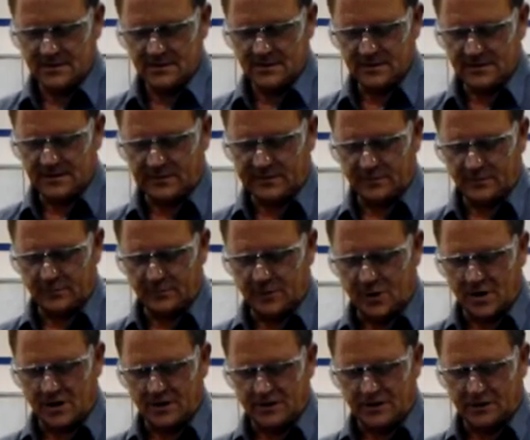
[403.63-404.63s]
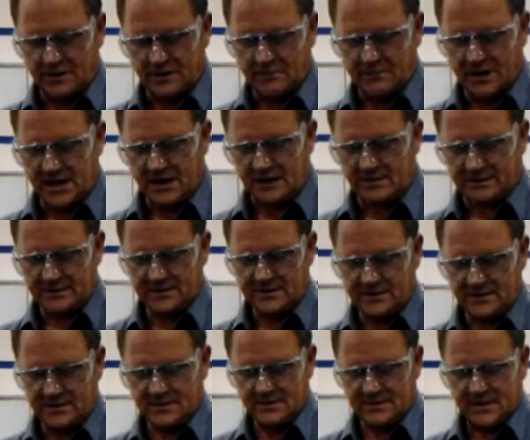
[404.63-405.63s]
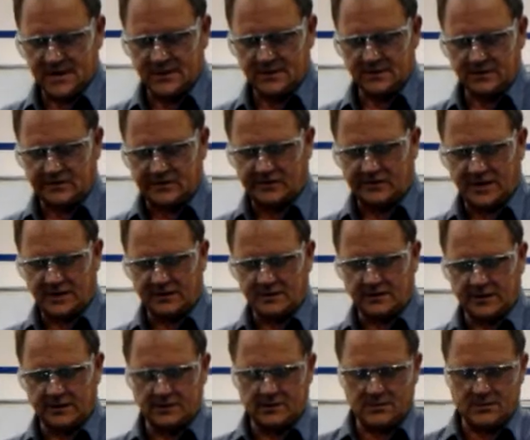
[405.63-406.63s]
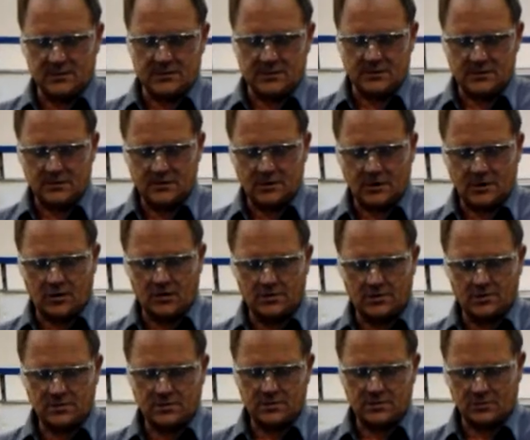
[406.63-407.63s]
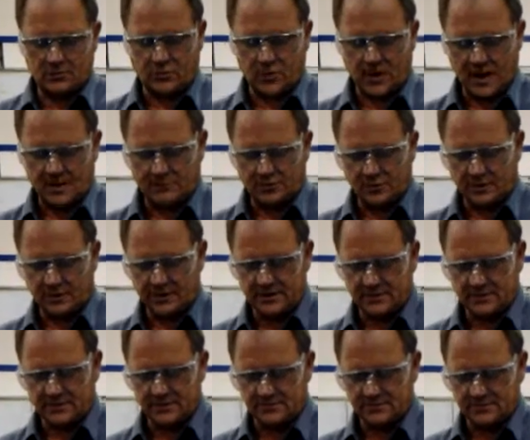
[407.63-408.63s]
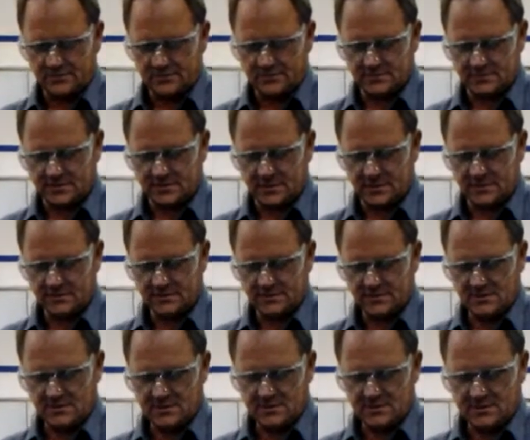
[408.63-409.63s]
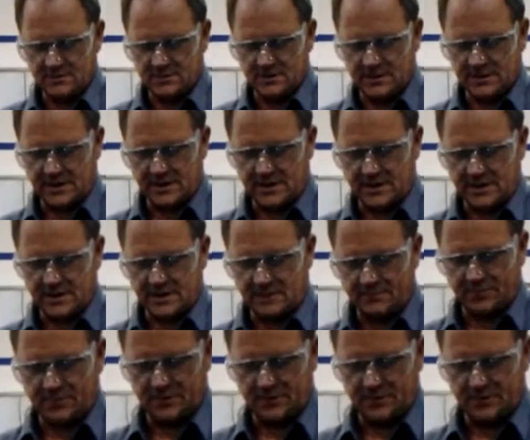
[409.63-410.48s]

Because it'll partially melt and it'll stick. They're like, oh crap, what do I do? Okay. Well, you got to heat up a